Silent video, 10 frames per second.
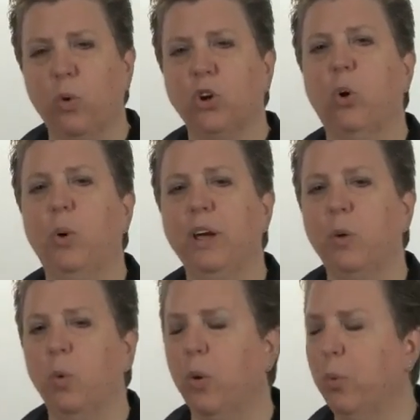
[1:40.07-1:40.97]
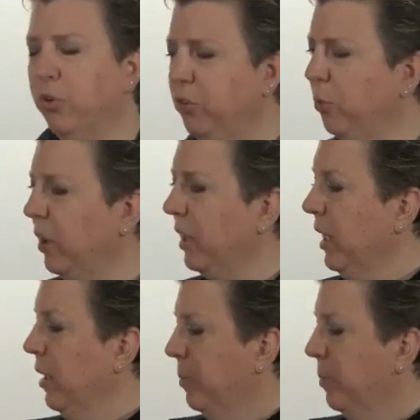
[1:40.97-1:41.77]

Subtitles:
we're going and what we're doing.